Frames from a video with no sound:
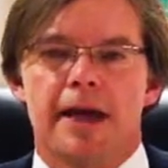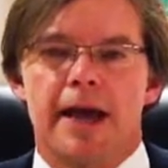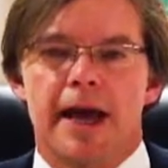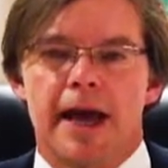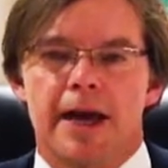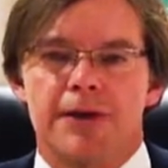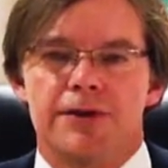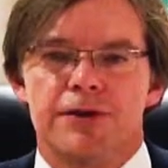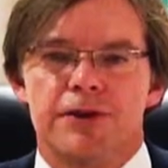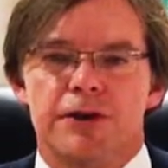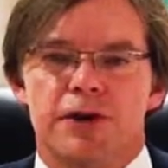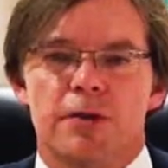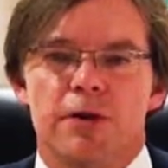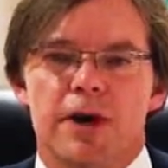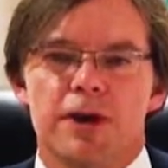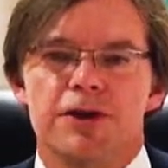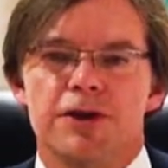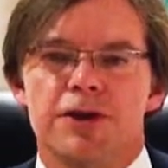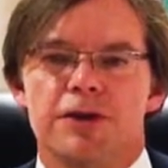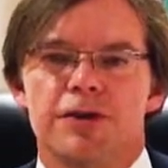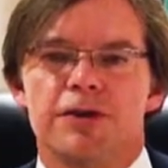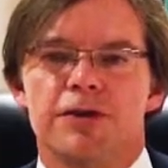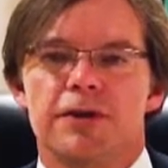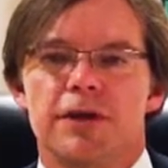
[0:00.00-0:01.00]
They answer
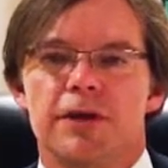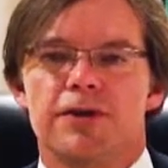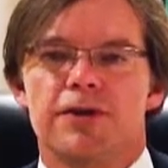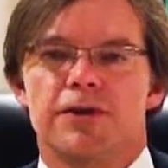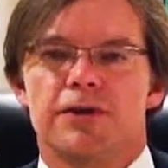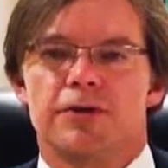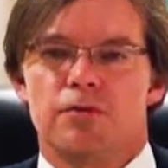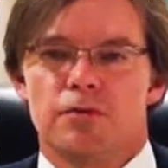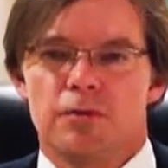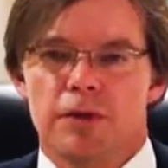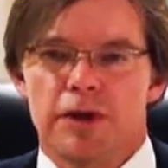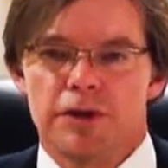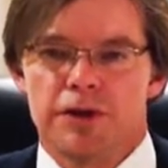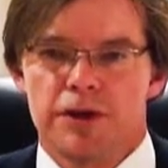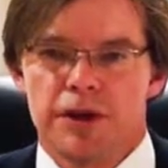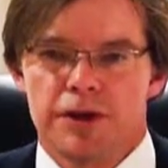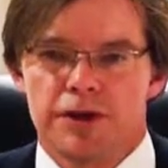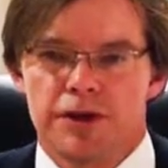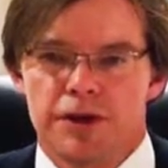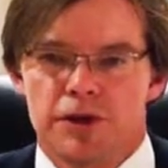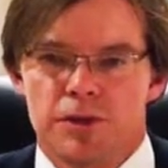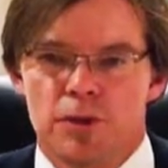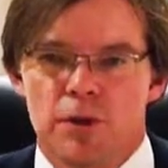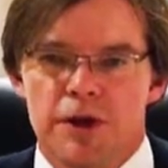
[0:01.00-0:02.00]
questions
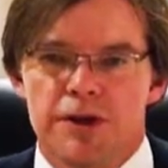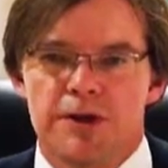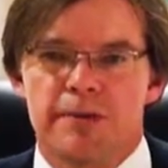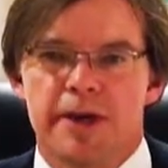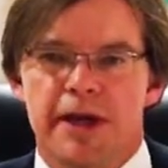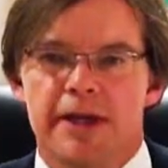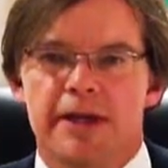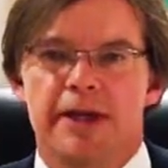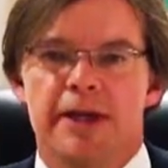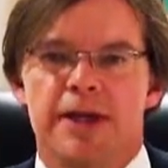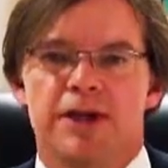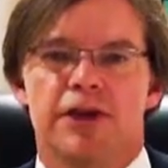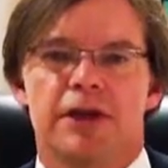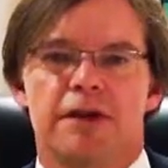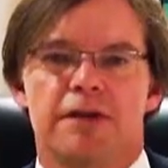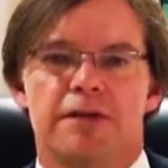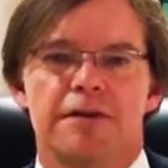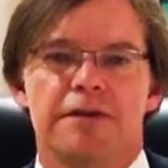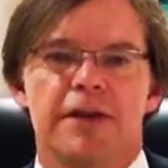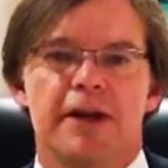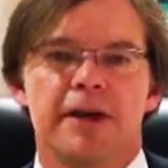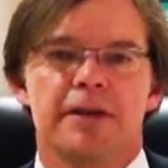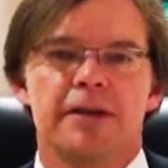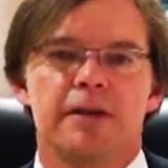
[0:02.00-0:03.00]
such as, was my
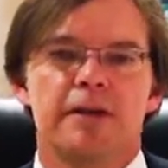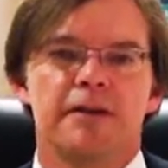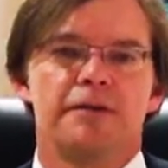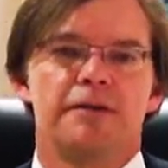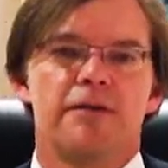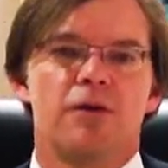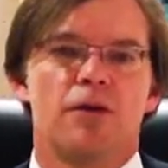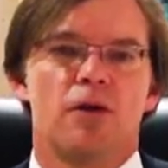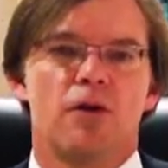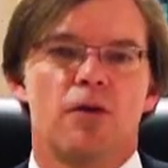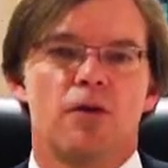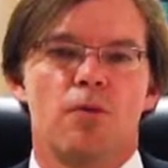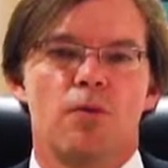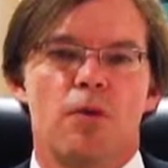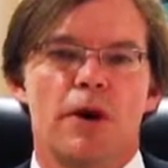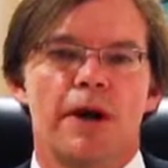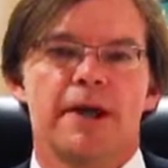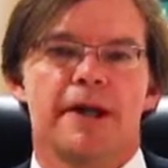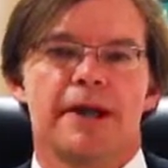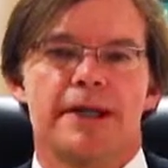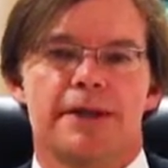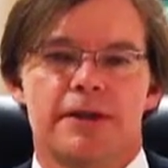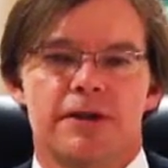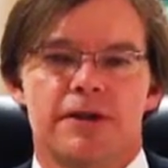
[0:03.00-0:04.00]
teaching effective, or
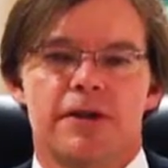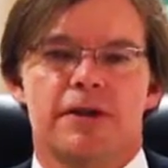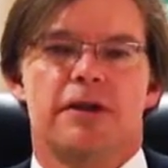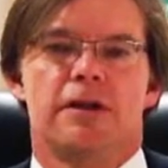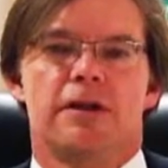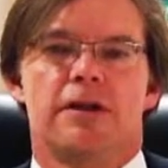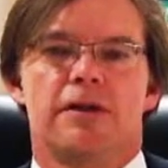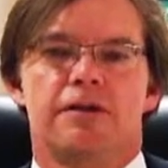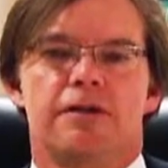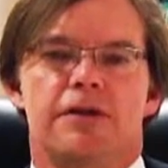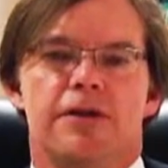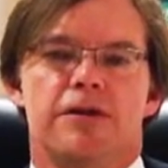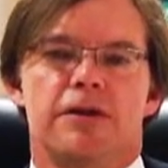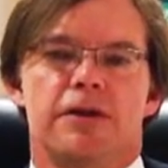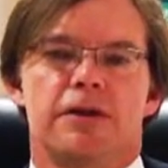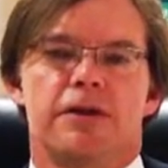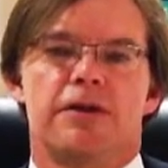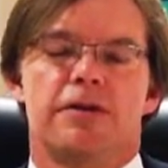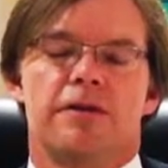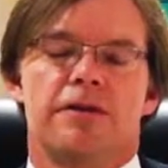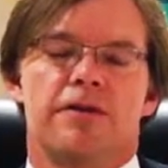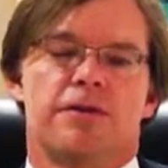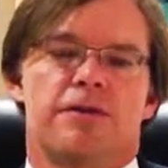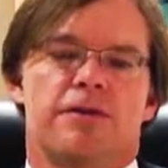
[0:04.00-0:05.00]
what is still
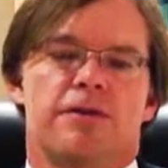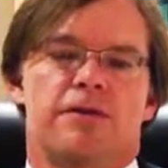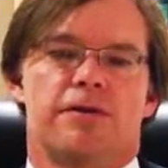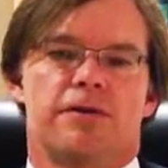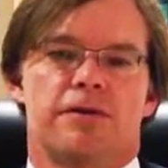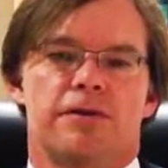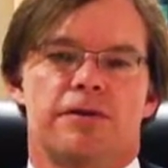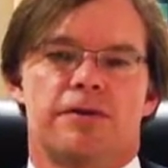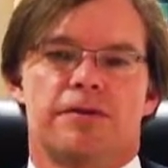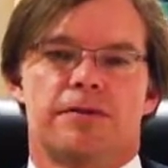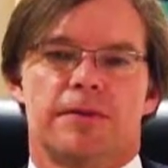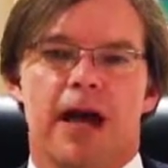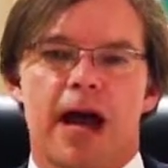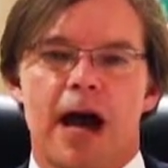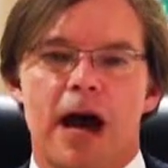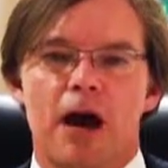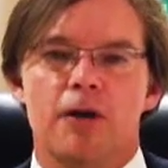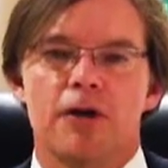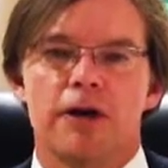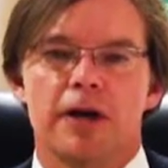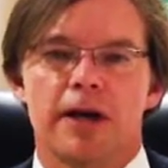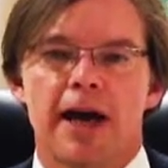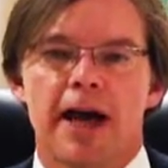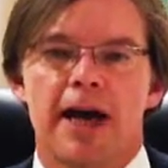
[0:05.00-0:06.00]
confusing to the students, and
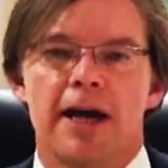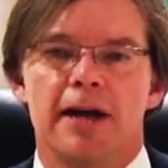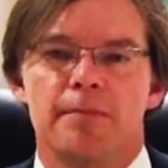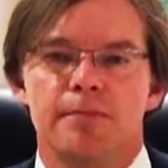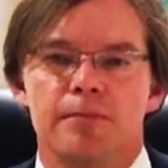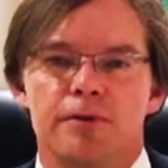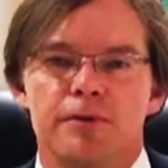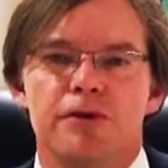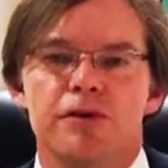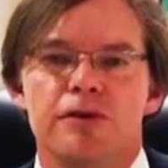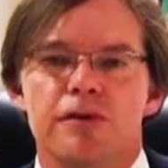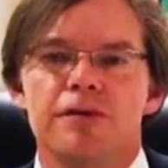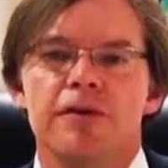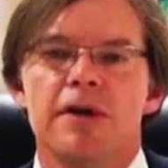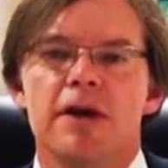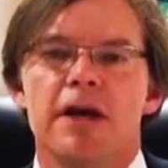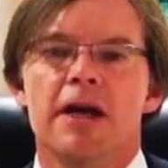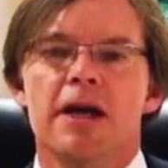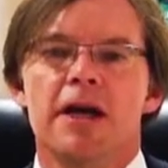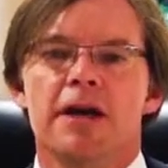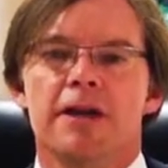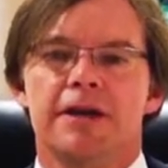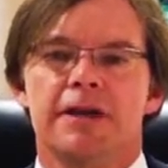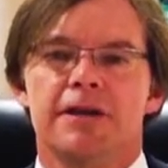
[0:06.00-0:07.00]
how can I
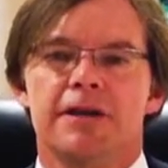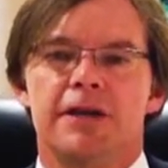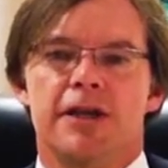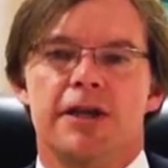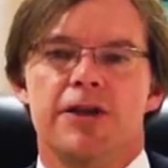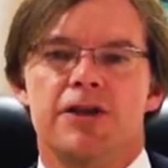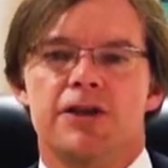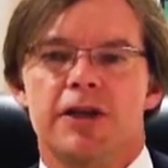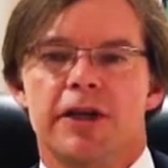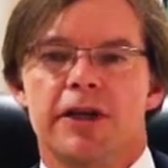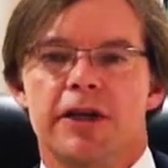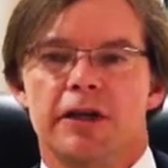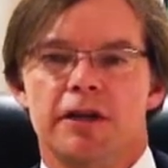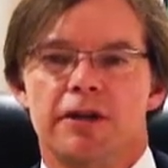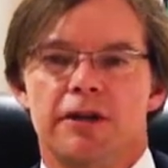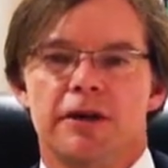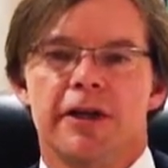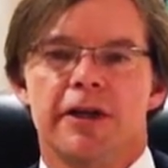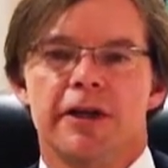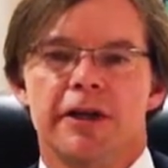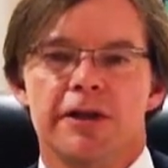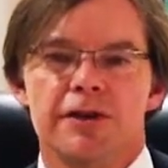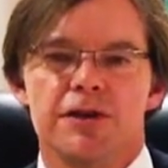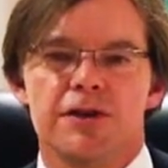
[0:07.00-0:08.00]
improve the teaching
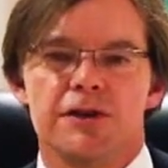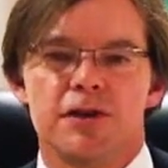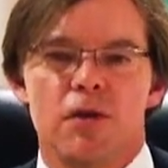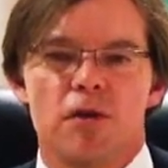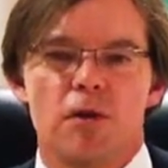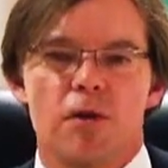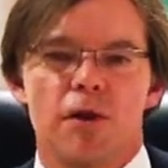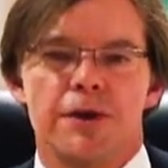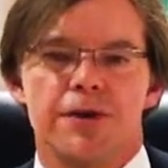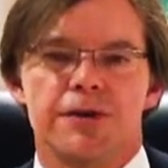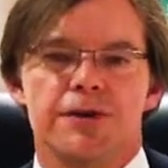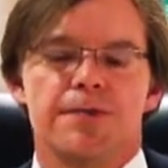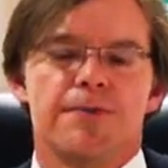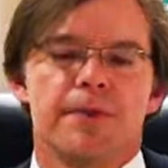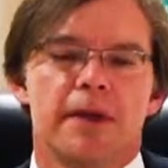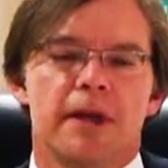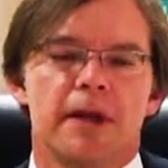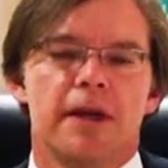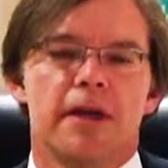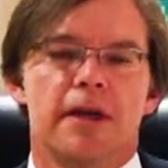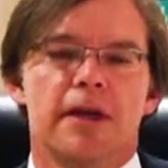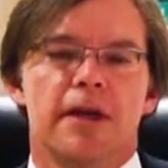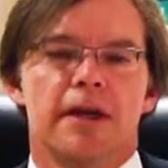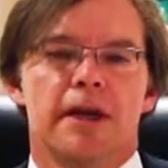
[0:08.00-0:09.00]
and learning in this
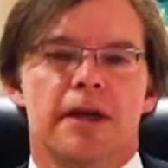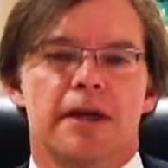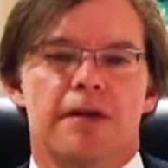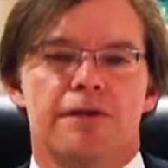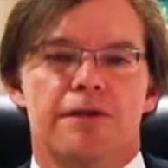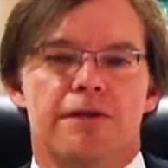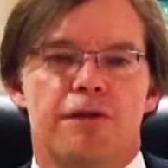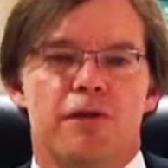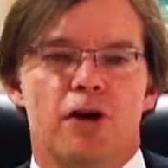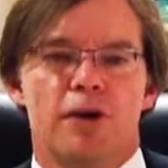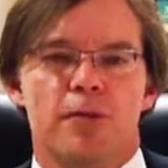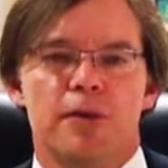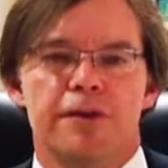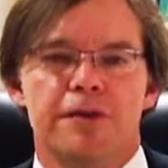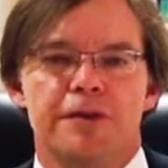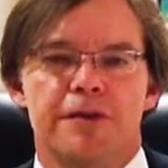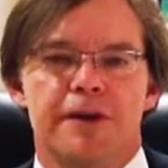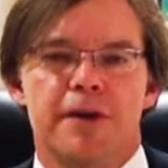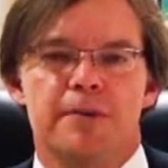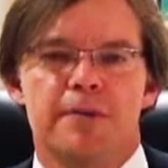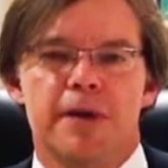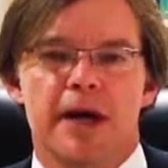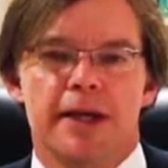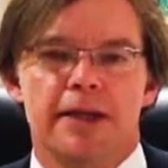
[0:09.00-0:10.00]
course?
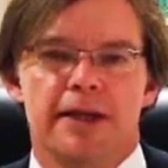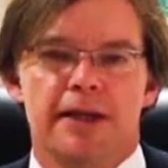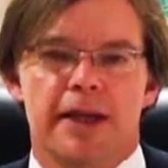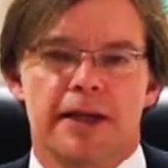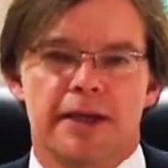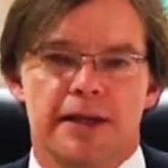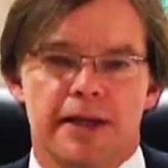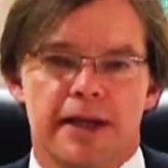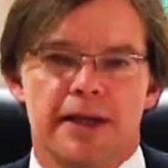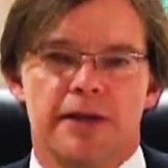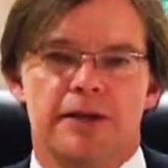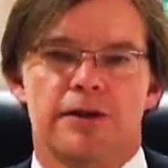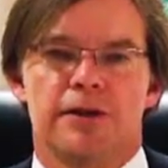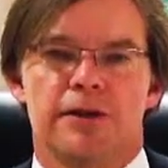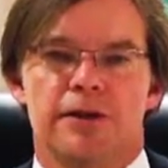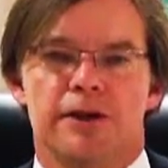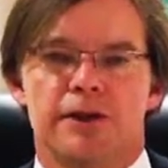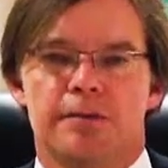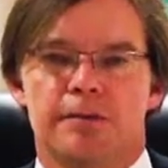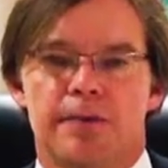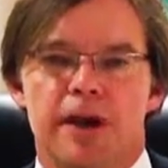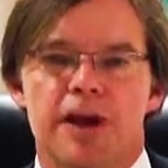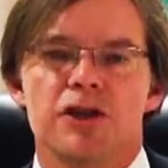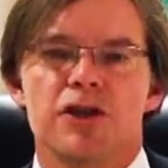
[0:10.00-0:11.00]
Informal feedback
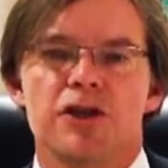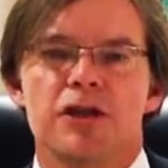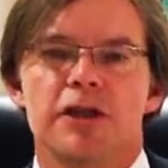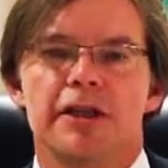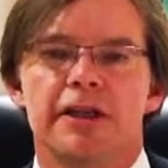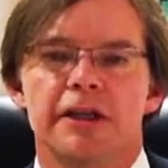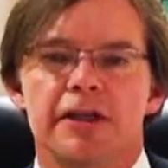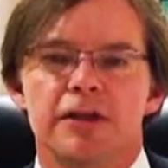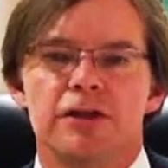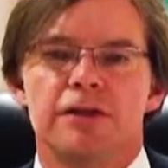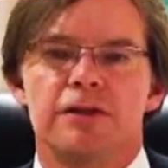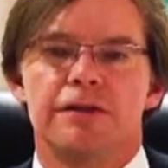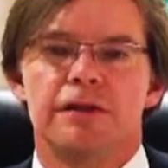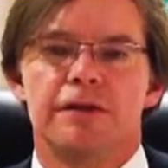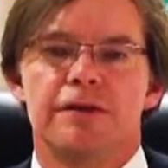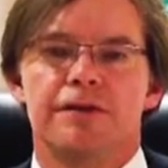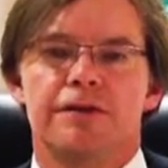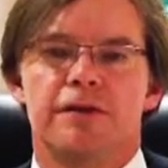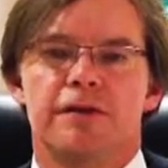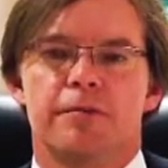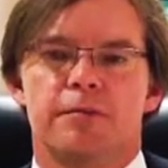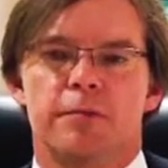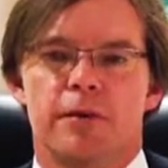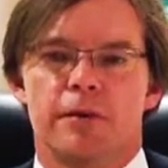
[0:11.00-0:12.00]
techniques are especially
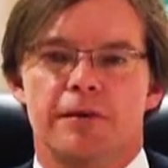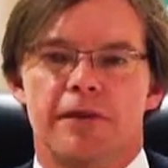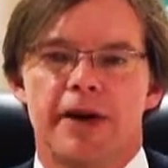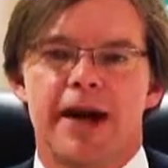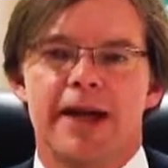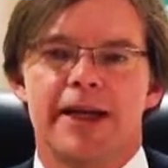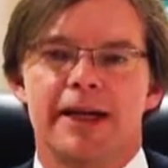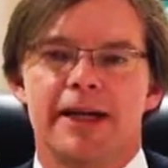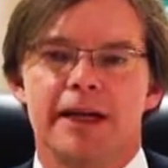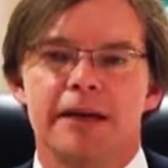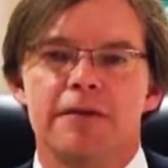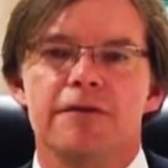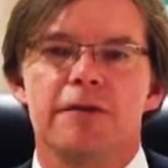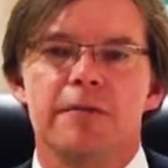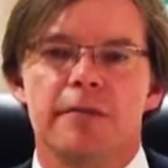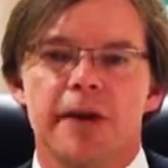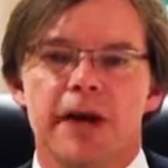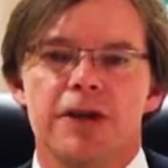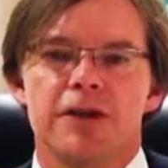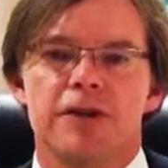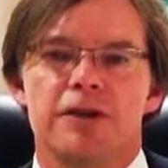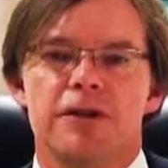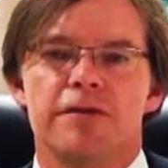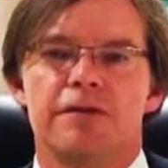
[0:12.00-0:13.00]
useful for providing
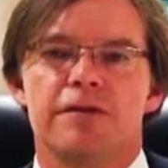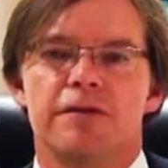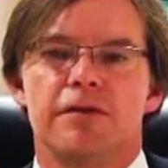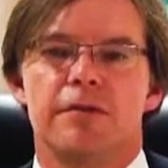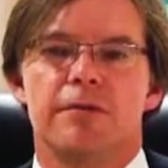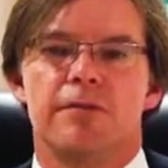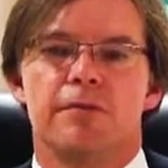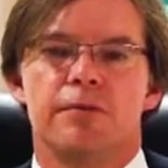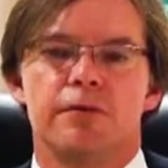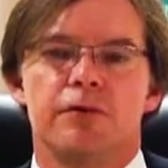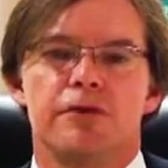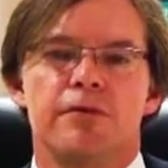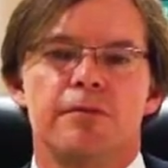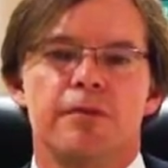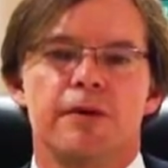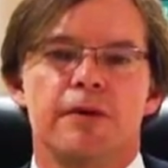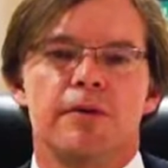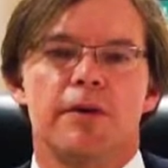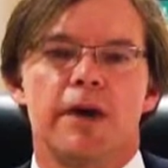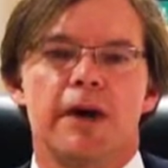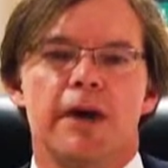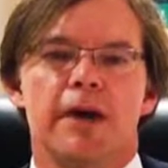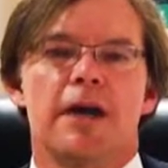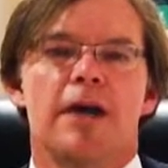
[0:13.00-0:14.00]
information for
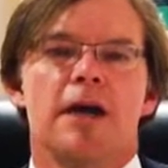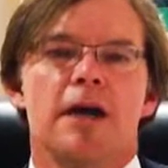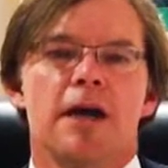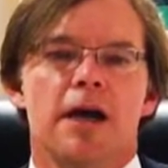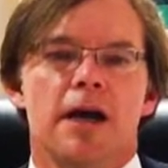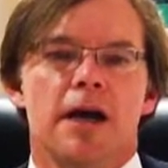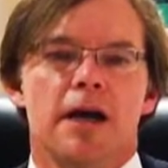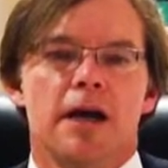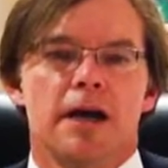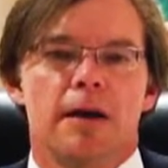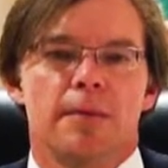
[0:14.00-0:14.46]
improvement when